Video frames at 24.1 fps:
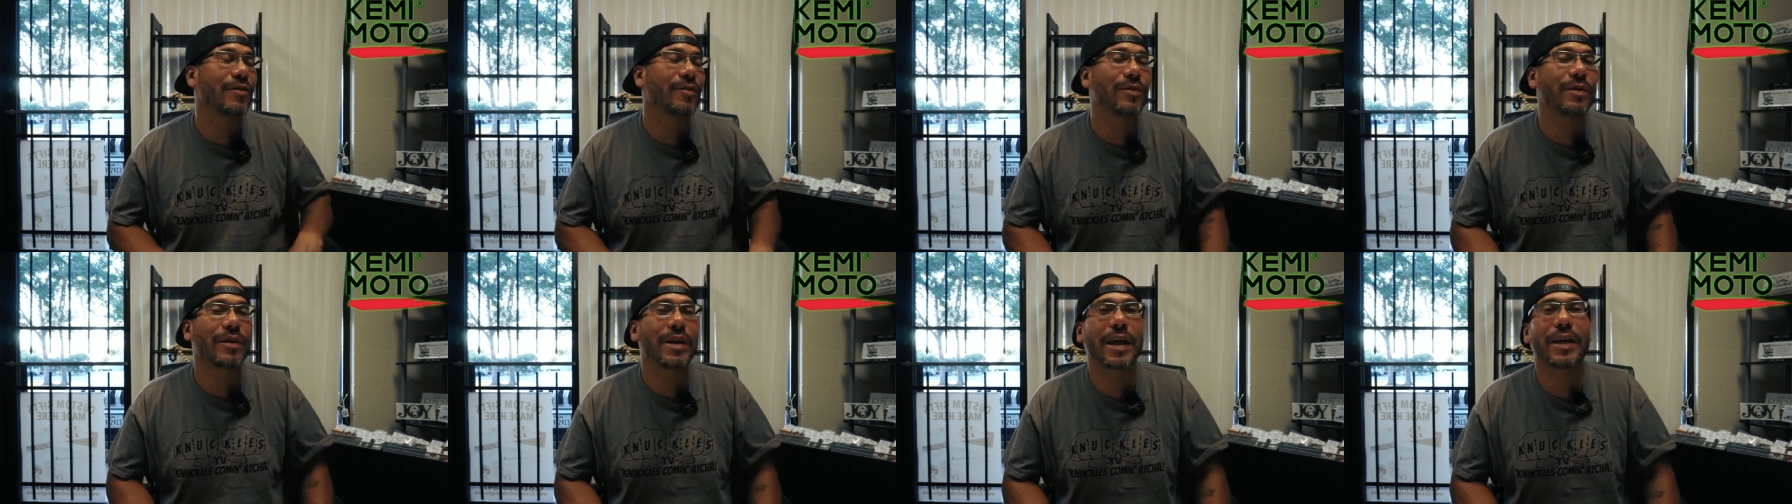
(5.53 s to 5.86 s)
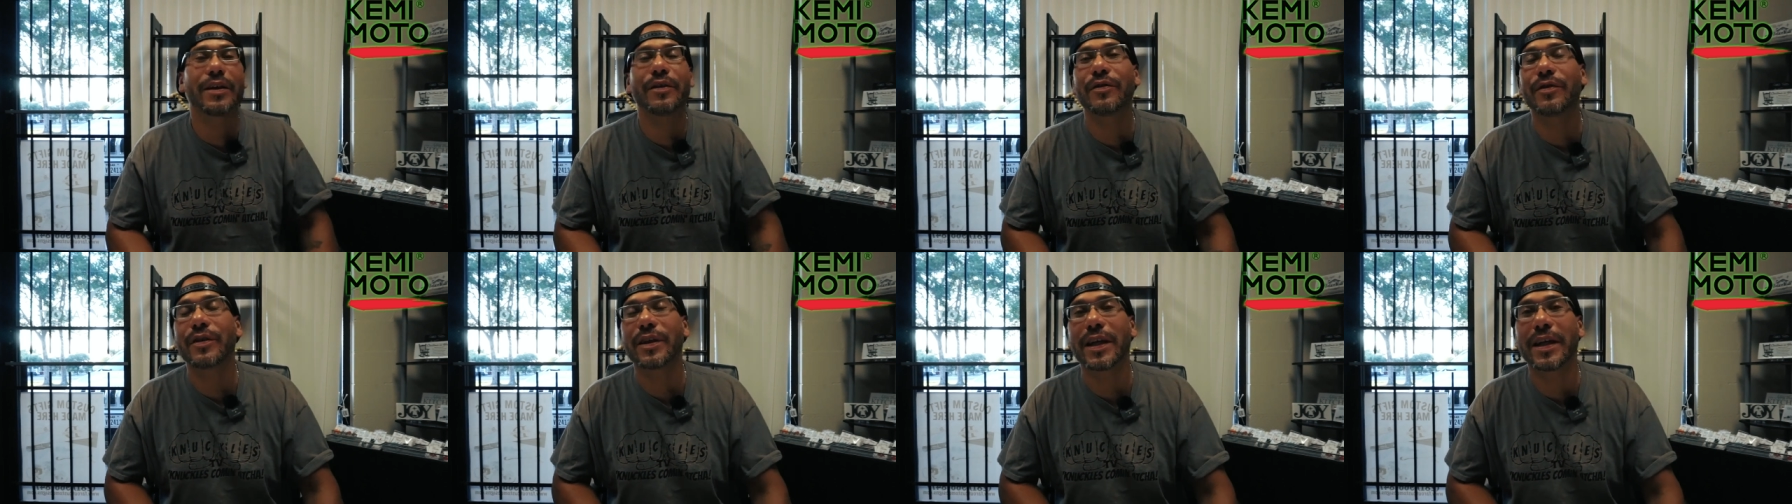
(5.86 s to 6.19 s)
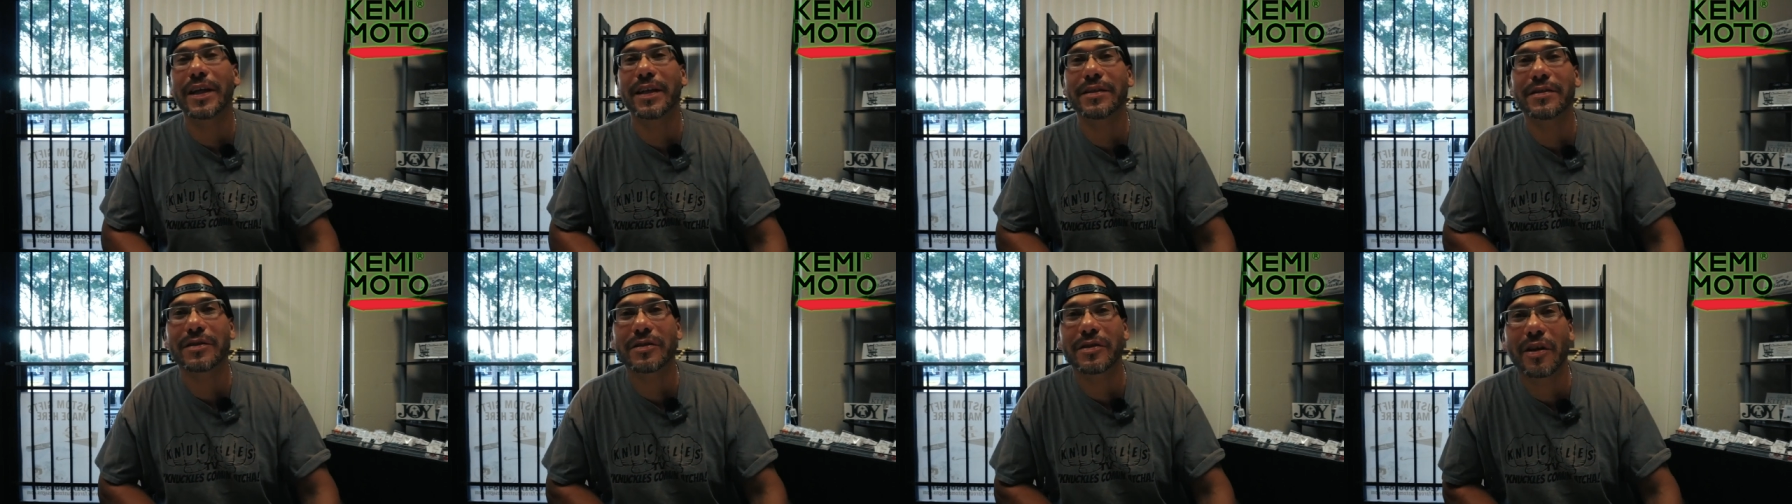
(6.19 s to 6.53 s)
We're not doing an
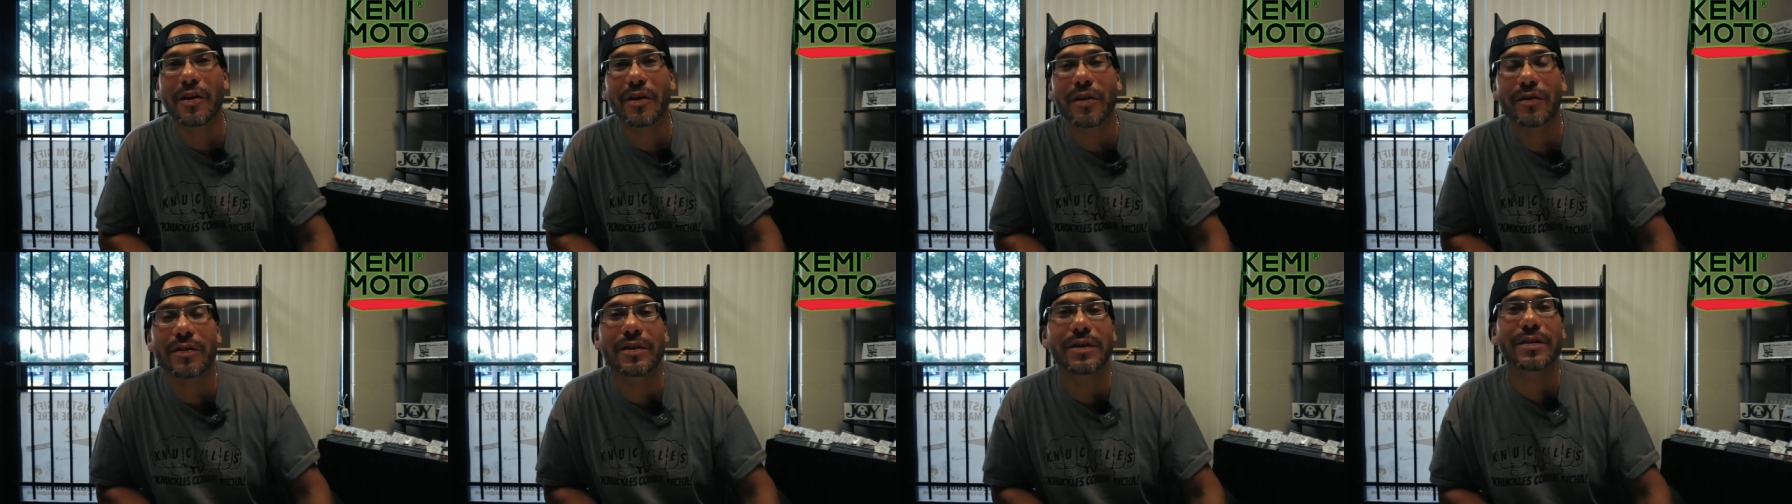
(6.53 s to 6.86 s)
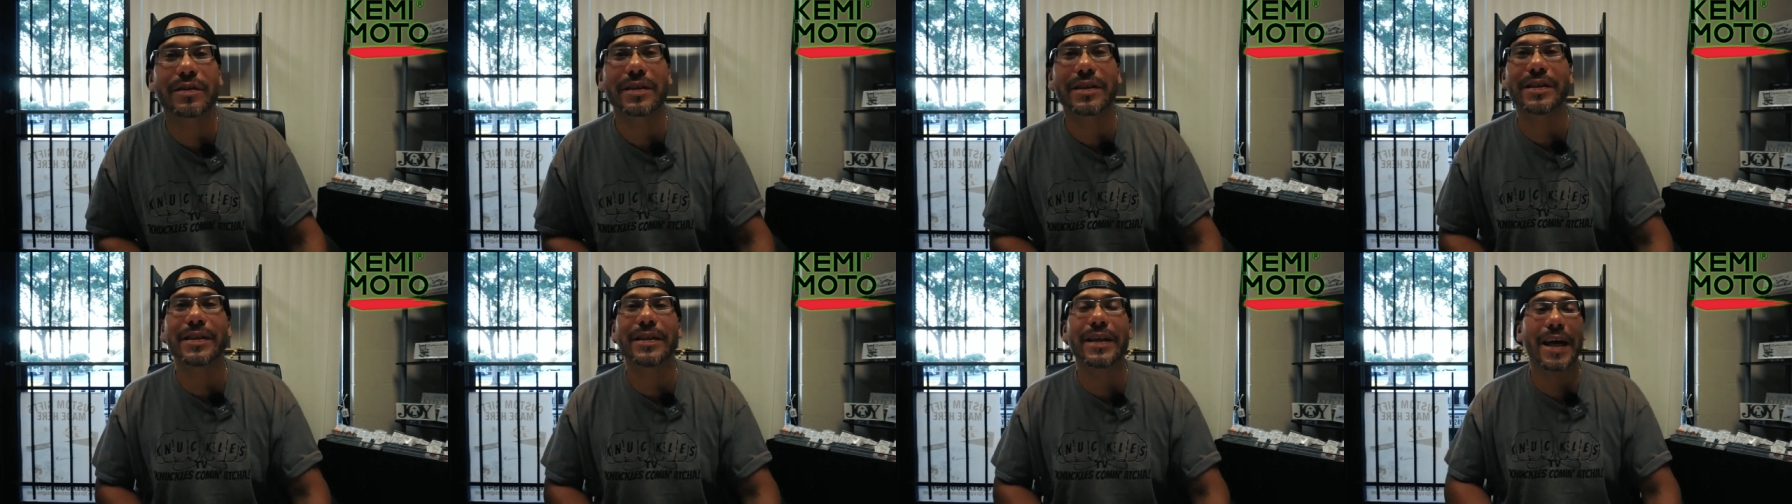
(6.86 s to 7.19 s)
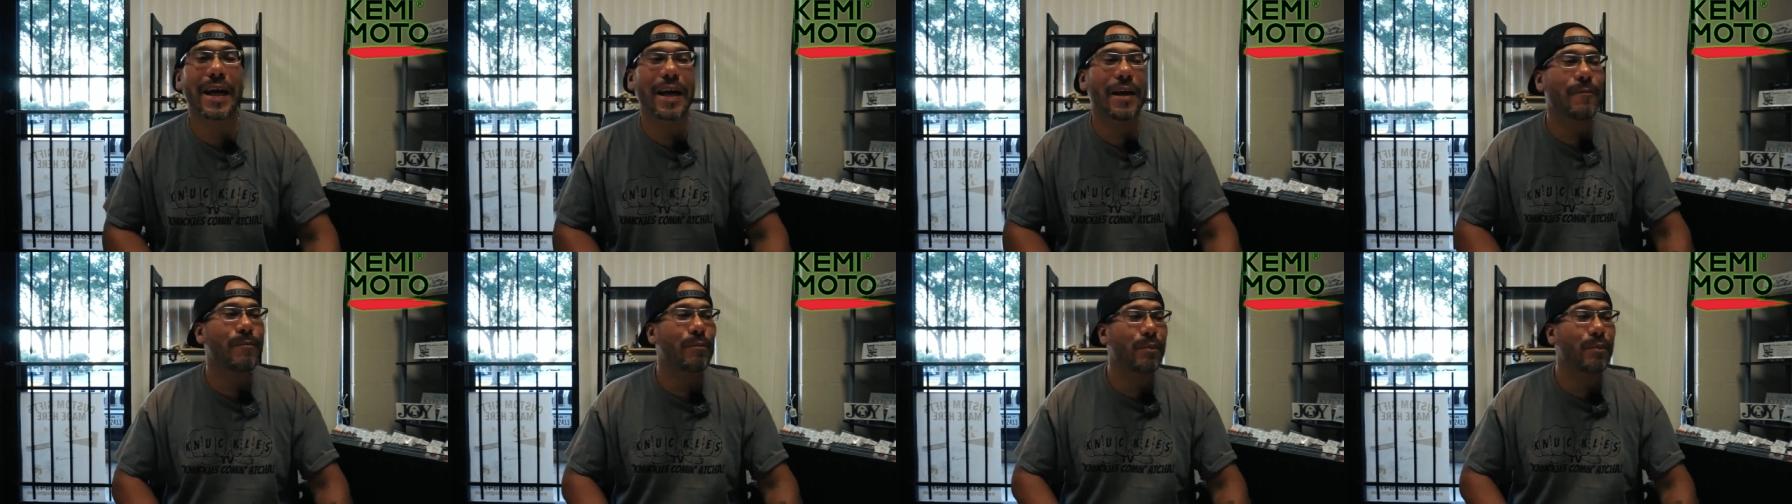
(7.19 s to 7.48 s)
install today,